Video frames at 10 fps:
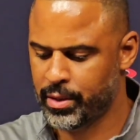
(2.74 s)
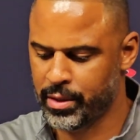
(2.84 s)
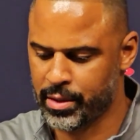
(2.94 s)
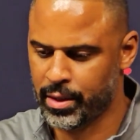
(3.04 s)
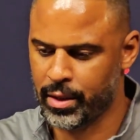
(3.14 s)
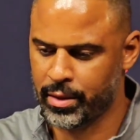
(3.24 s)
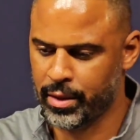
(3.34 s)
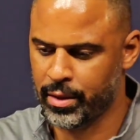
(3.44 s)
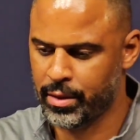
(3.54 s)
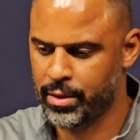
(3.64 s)
To a decent, I
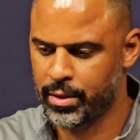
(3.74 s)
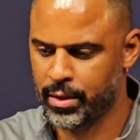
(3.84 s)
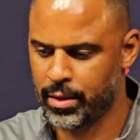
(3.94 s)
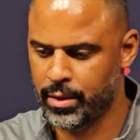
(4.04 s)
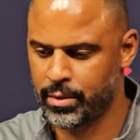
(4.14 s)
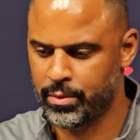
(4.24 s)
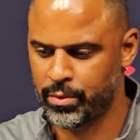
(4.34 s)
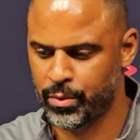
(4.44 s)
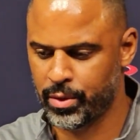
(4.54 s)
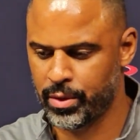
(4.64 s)
think
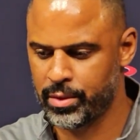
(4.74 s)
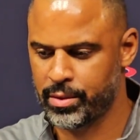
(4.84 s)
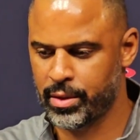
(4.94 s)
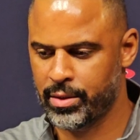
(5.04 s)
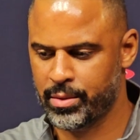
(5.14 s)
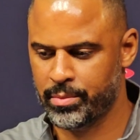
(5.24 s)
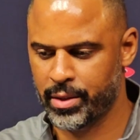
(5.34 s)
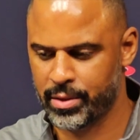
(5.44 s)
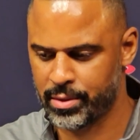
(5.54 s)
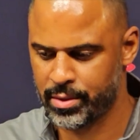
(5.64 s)
New Orleans does some
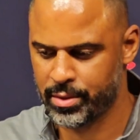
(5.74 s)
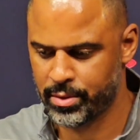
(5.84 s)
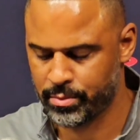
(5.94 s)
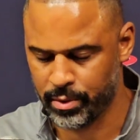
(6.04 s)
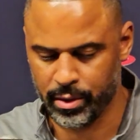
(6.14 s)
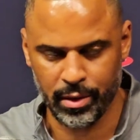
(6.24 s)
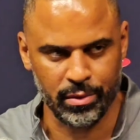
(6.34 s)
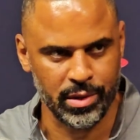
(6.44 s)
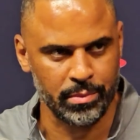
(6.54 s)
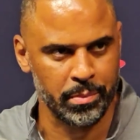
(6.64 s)
things, really
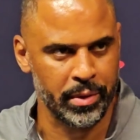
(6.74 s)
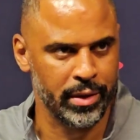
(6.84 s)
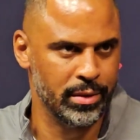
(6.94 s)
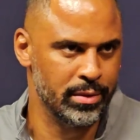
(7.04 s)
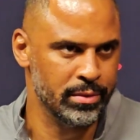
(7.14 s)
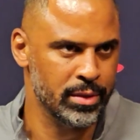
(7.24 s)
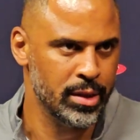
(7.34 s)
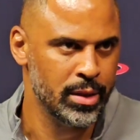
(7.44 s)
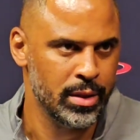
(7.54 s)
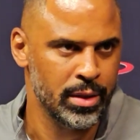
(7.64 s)
loads up the paint. And
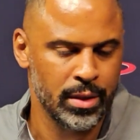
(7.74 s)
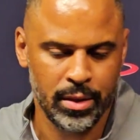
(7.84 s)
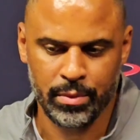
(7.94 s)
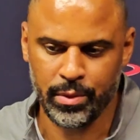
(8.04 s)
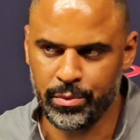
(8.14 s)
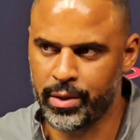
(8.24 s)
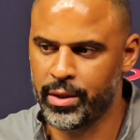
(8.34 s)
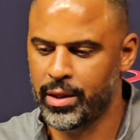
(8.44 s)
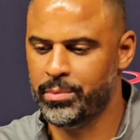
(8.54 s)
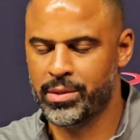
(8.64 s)
when
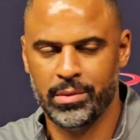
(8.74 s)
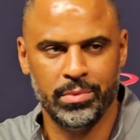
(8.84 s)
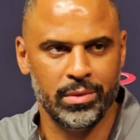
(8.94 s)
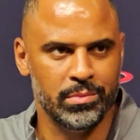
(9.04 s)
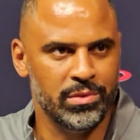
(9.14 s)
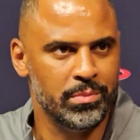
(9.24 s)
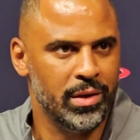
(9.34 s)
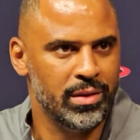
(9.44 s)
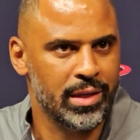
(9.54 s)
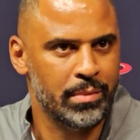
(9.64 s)
we keep it simple and move the
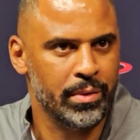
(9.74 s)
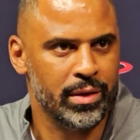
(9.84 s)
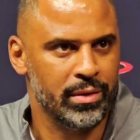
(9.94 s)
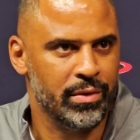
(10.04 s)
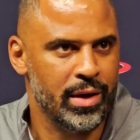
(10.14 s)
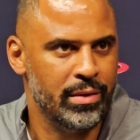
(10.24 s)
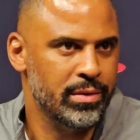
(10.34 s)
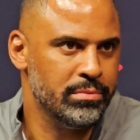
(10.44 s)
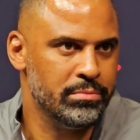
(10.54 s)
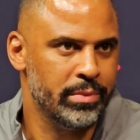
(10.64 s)
ball and not play in the
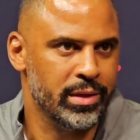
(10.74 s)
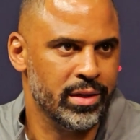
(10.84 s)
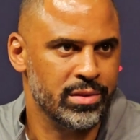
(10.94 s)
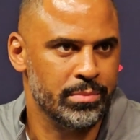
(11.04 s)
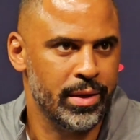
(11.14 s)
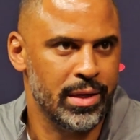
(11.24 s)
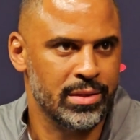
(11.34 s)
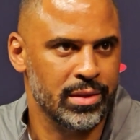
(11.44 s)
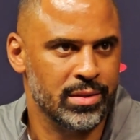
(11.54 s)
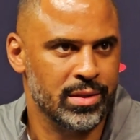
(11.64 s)
crowd and make the extra
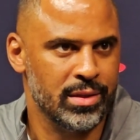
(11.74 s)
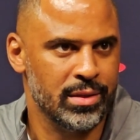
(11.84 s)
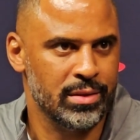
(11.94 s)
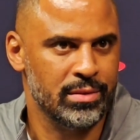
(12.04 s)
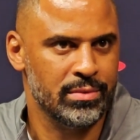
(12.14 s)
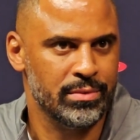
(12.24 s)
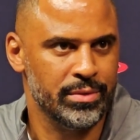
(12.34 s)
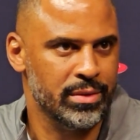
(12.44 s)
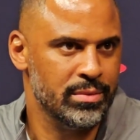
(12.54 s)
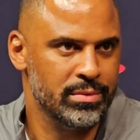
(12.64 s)
pass, it looks good. And
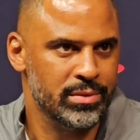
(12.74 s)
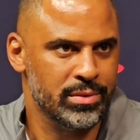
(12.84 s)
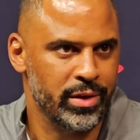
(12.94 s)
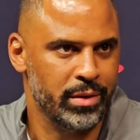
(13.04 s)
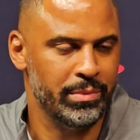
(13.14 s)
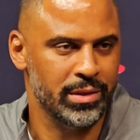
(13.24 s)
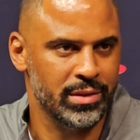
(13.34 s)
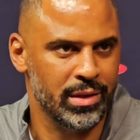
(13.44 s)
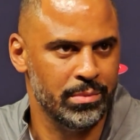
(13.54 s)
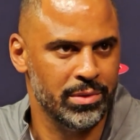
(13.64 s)
try to do
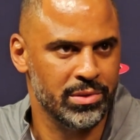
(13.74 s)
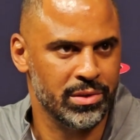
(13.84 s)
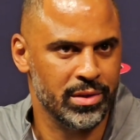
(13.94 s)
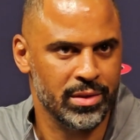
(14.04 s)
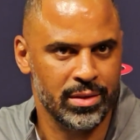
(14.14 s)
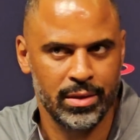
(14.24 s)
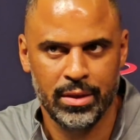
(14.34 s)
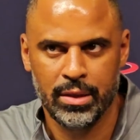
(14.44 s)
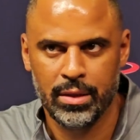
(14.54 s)
the doubles or